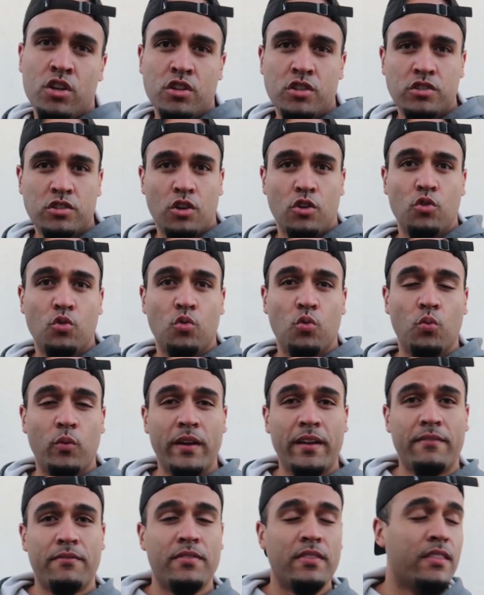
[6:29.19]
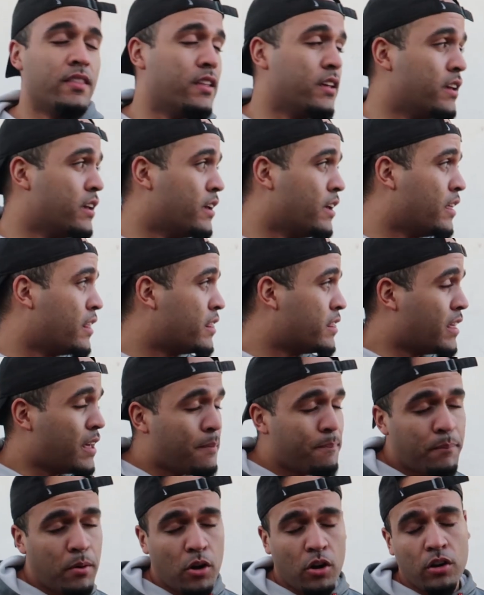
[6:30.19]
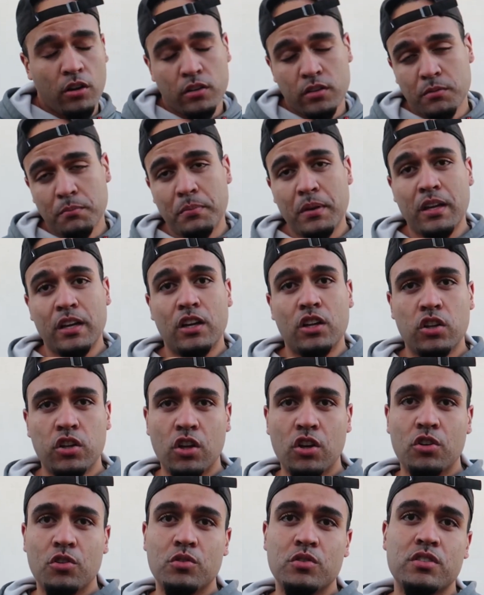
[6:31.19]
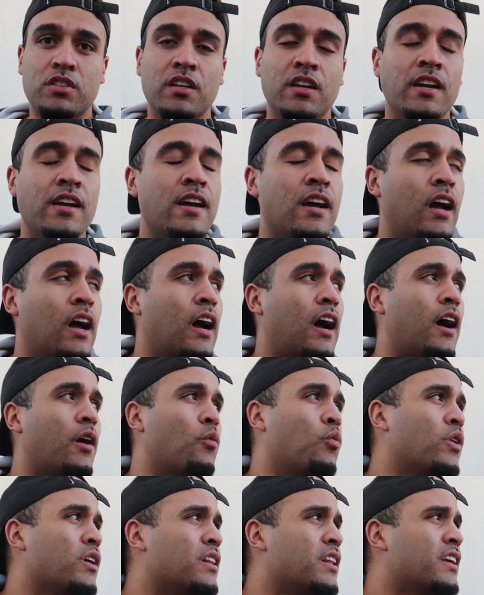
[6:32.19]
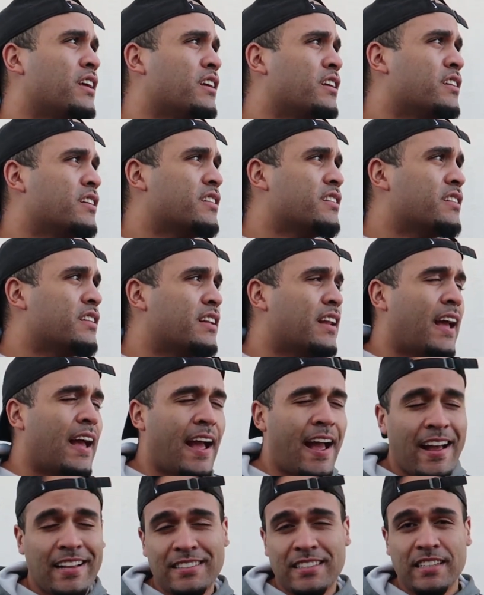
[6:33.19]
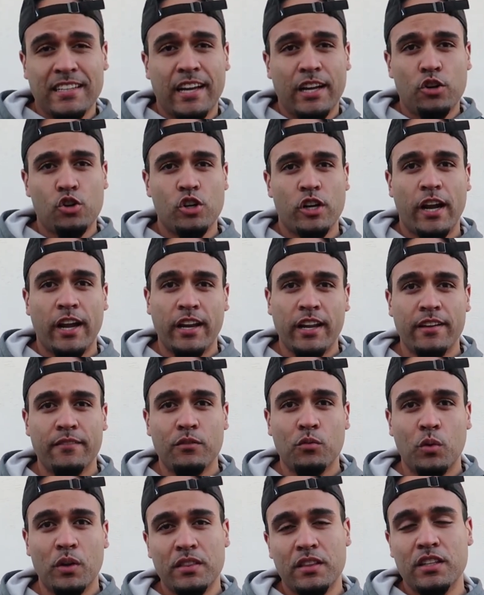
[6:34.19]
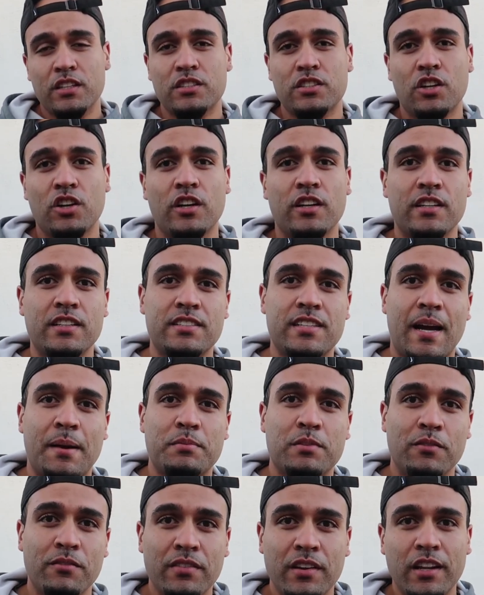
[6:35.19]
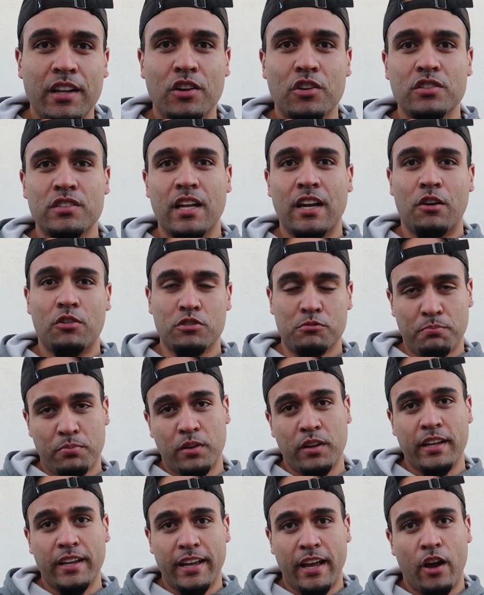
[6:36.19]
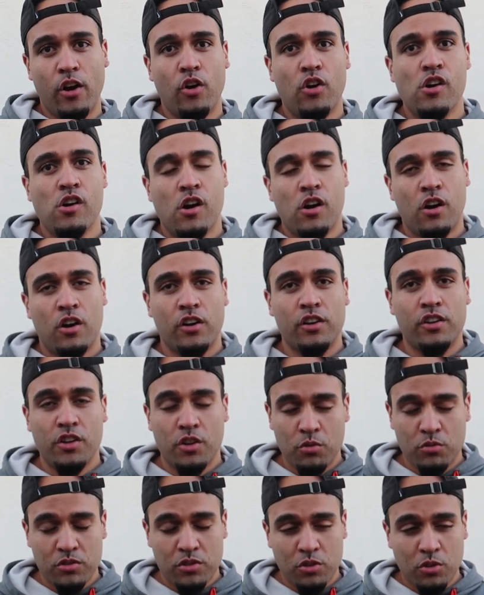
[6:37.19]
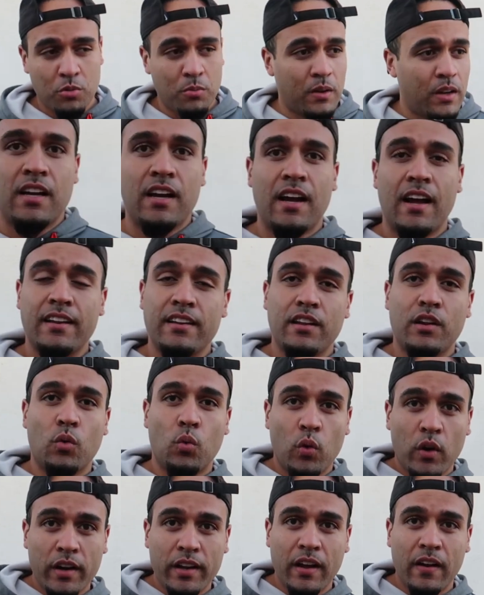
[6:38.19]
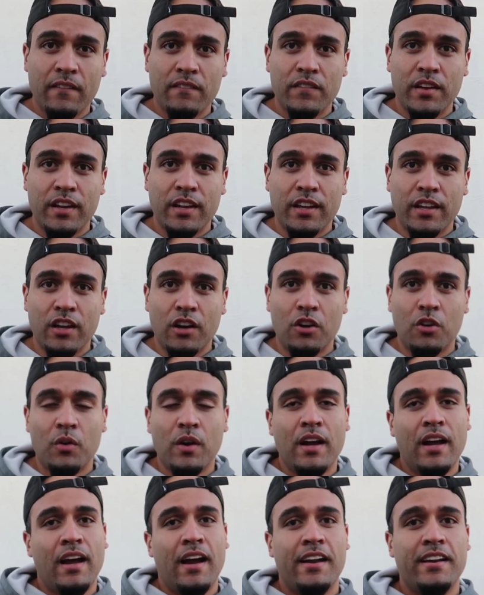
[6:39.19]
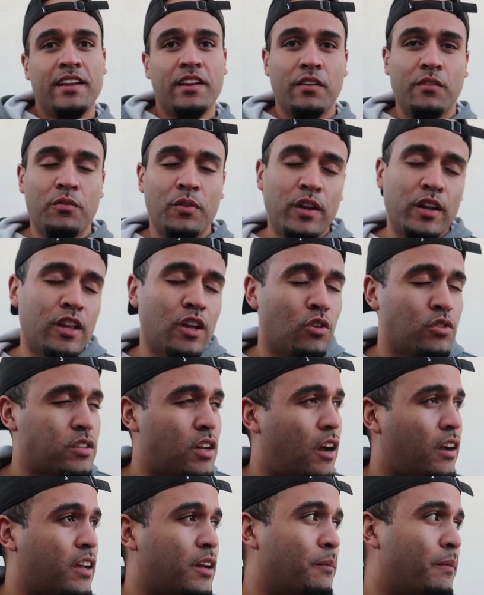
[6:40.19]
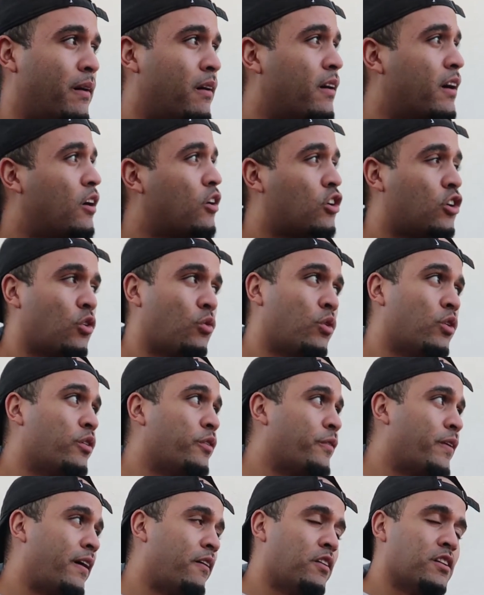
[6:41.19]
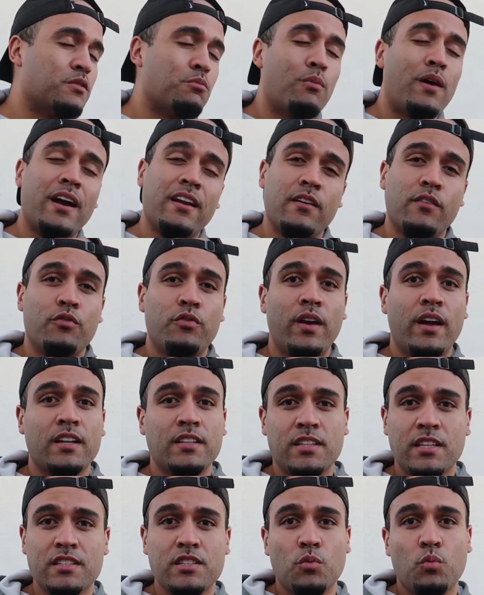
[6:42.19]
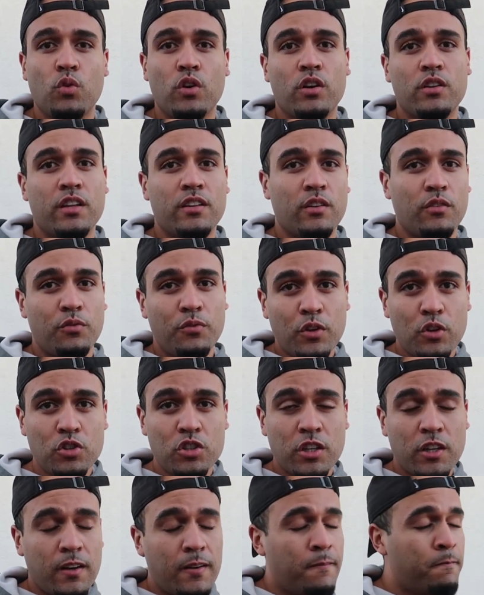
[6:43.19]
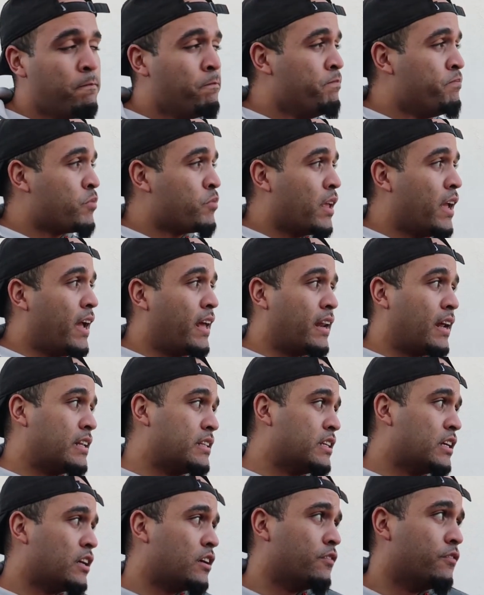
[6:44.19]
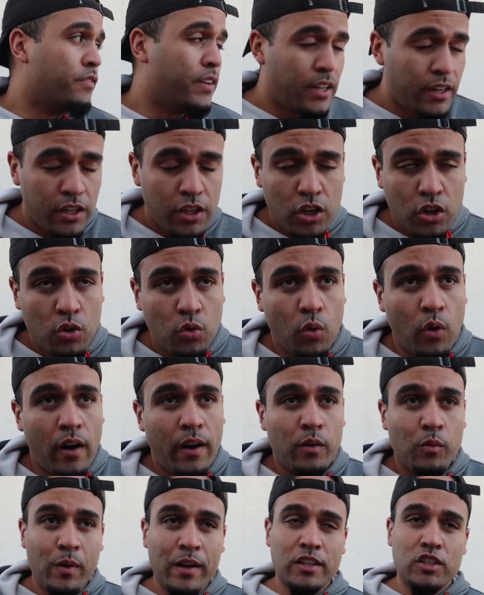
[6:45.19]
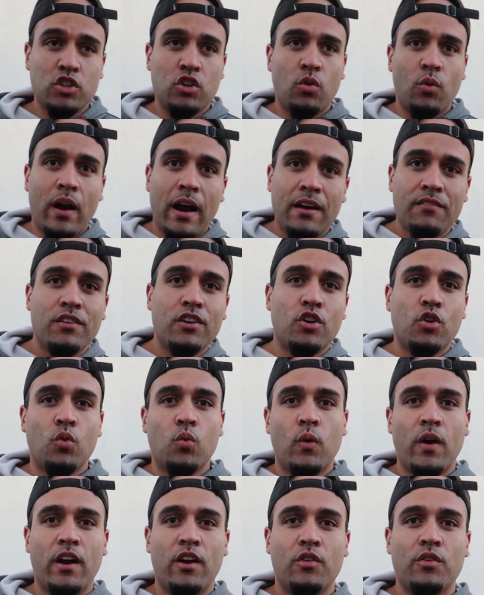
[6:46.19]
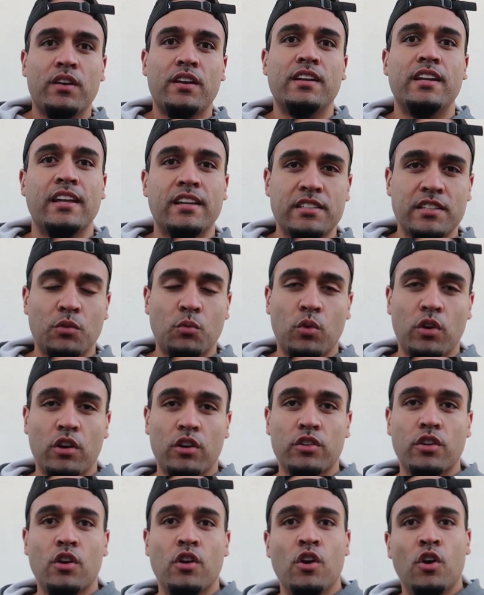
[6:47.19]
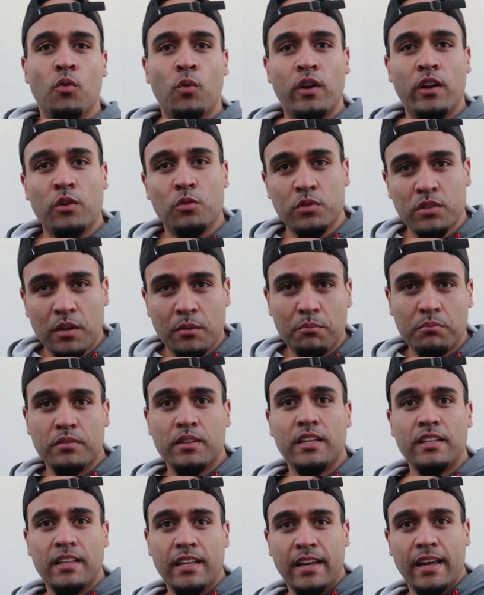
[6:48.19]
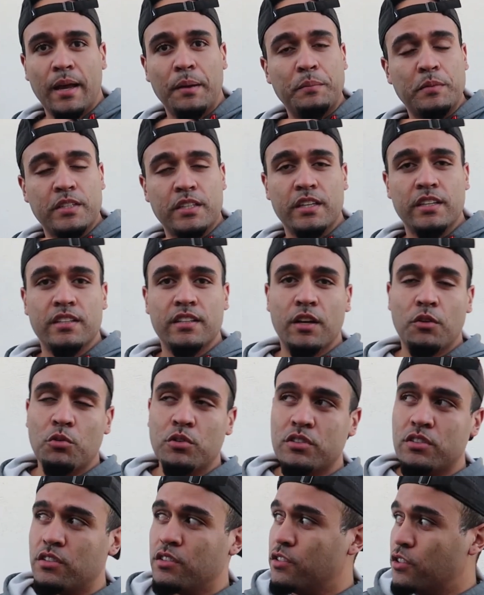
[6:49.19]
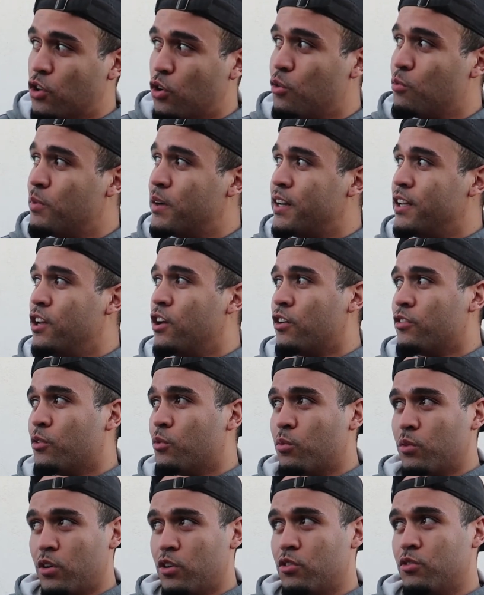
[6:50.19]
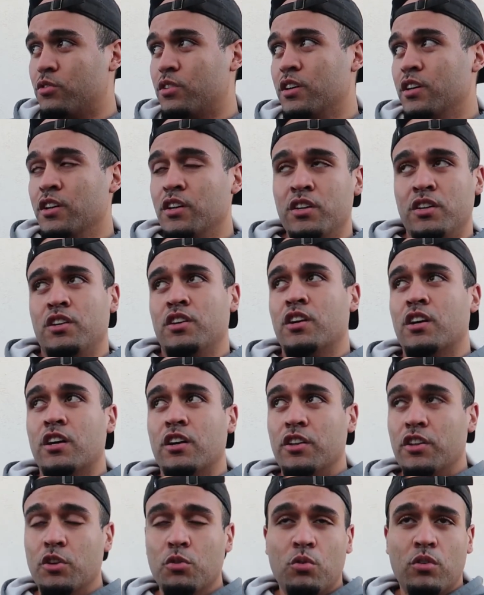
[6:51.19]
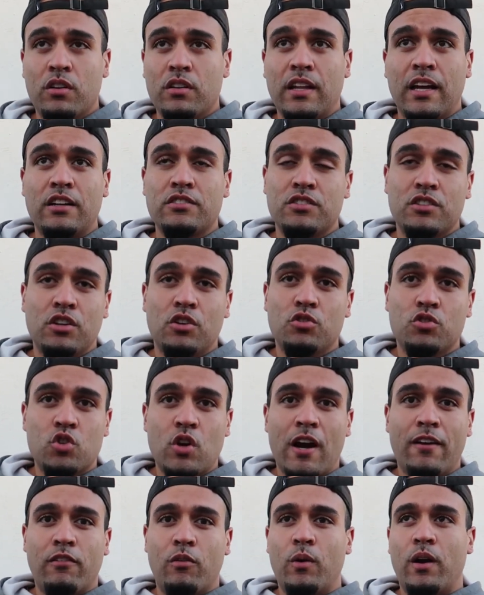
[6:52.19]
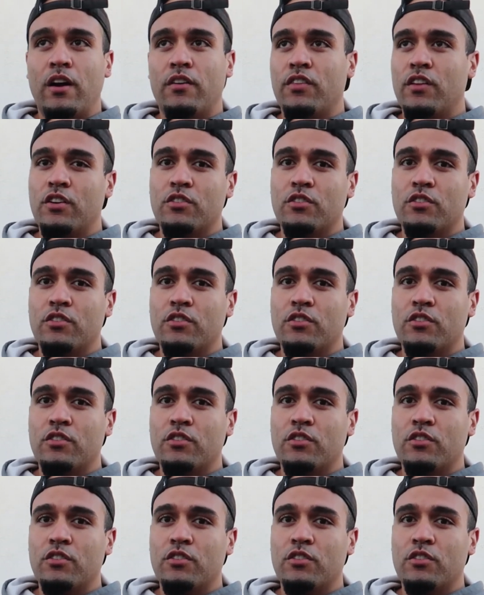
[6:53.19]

So with the theme parks being closed, I really had to get creative with the certain types of videos that I was putting out on YouTube. I did a workout video. I did a video talking about how coronavirus might affect Disney World in the future. And I did a video where I went driving around Disney World when it was completely empty. There was nobody on the road. Uh, you were allowed to go drive around.